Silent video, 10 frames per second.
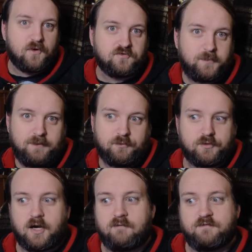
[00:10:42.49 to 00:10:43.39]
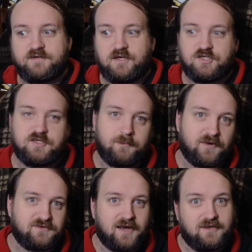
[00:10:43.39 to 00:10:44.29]
To most people, conversations
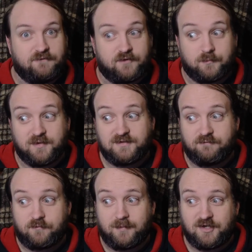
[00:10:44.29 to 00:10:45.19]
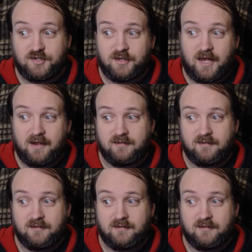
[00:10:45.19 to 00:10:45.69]
about scientific misinformation